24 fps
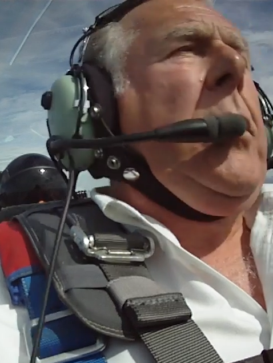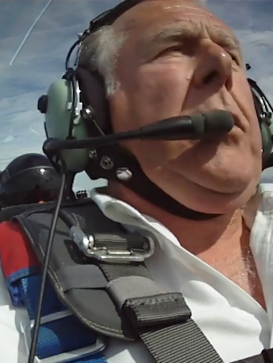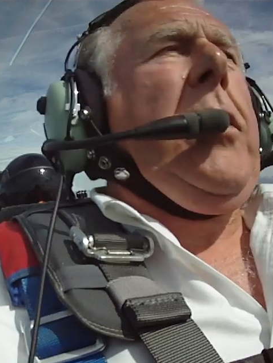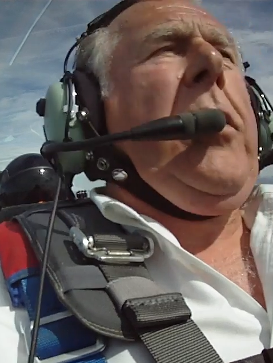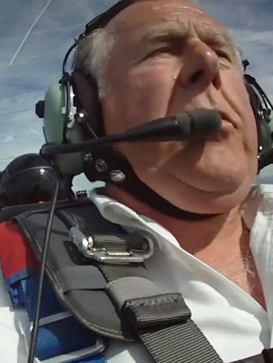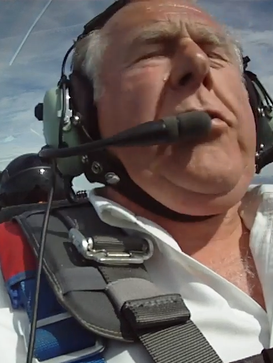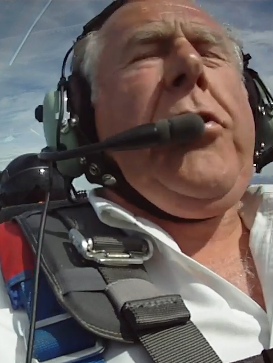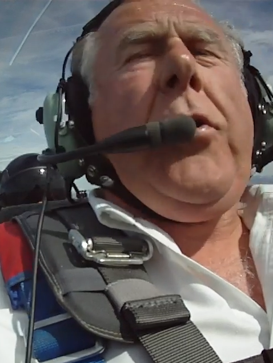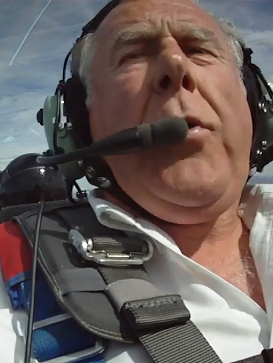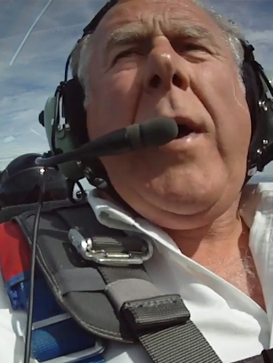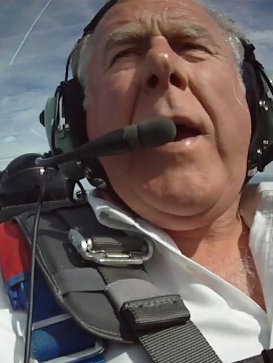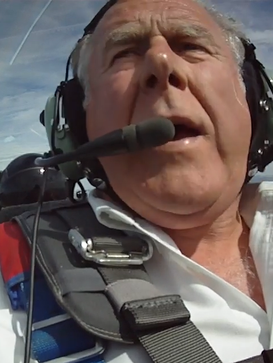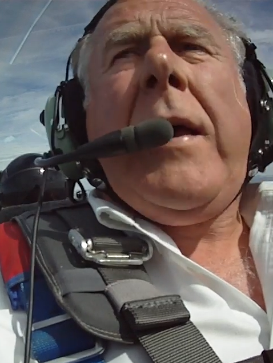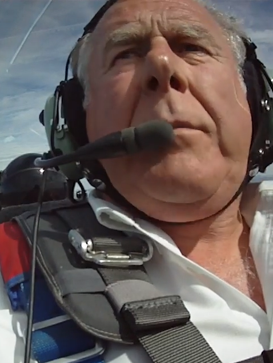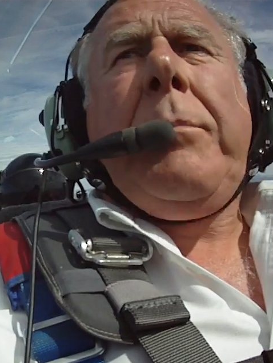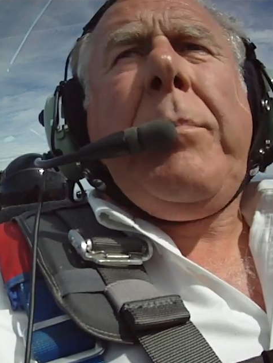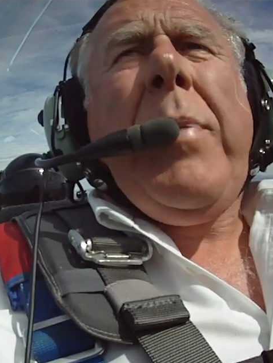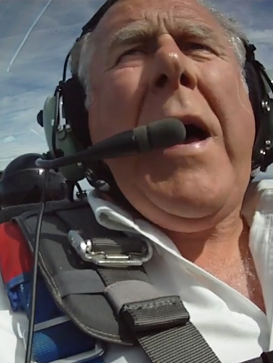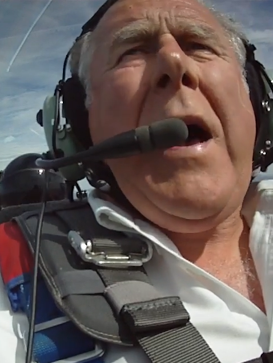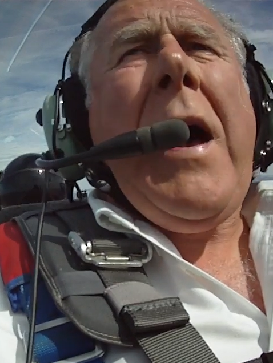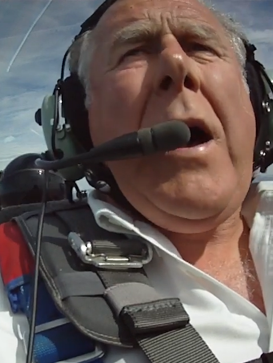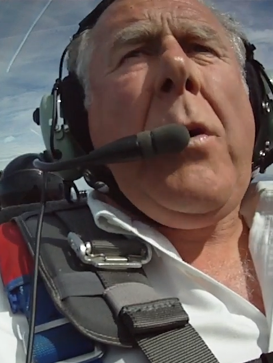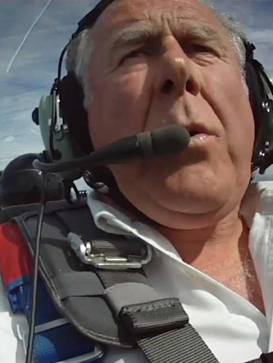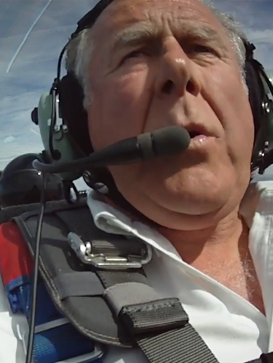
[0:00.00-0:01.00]
Did you add
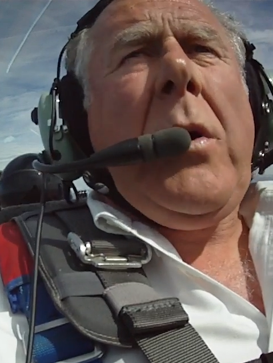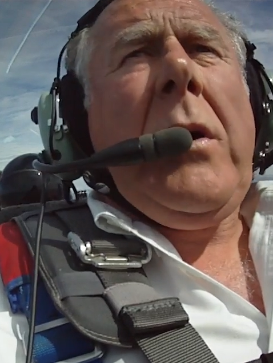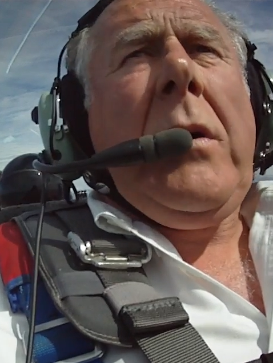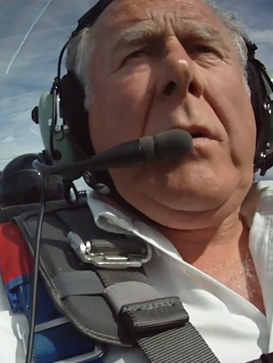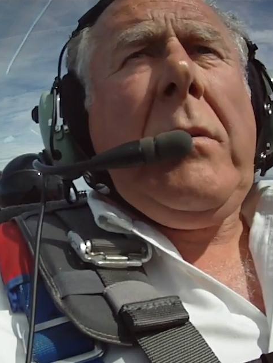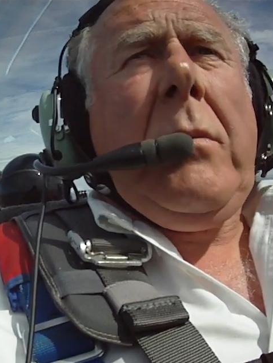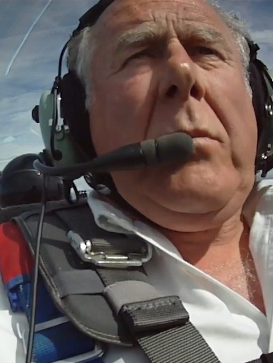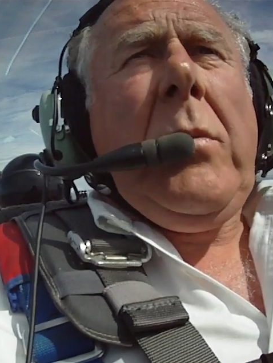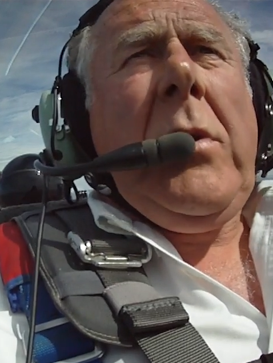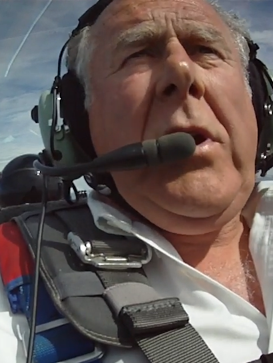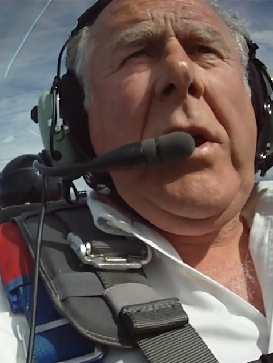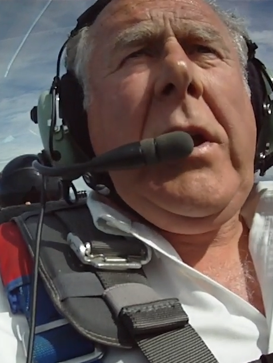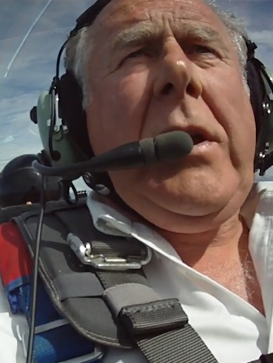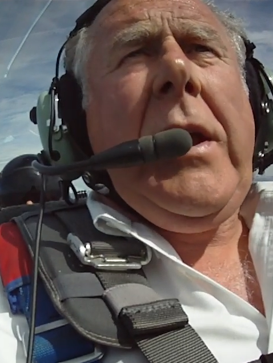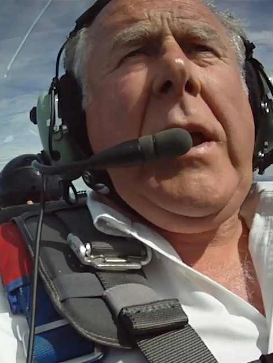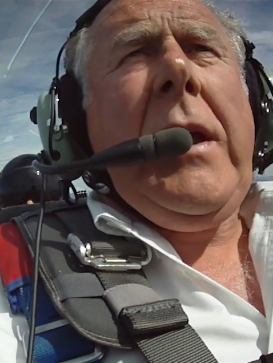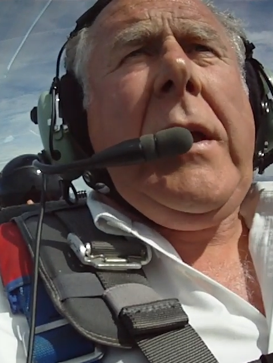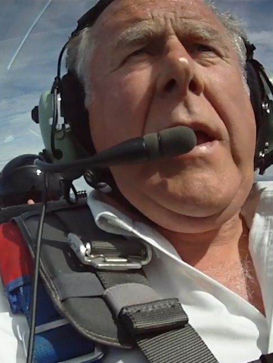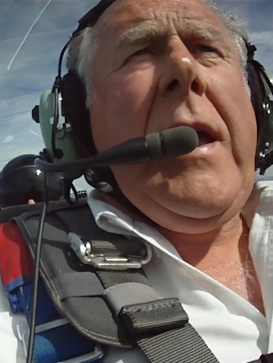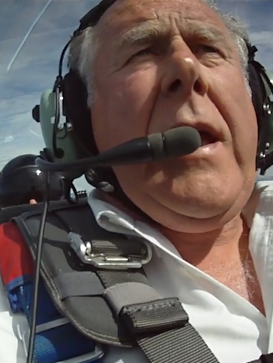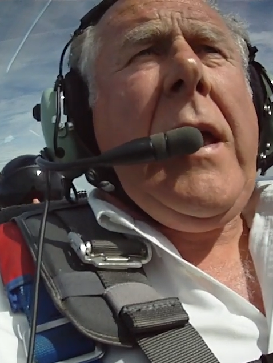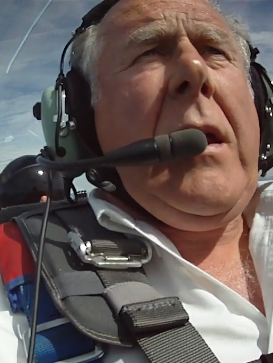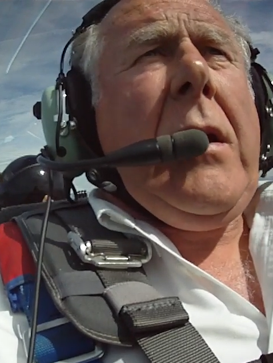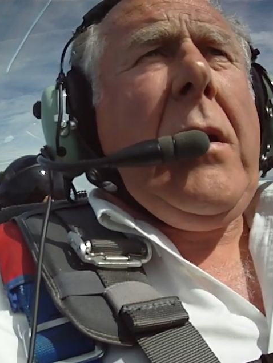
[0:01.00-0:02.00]
power when you
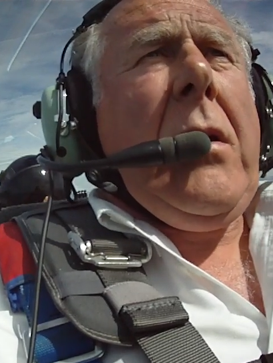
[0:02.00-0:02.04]
did that?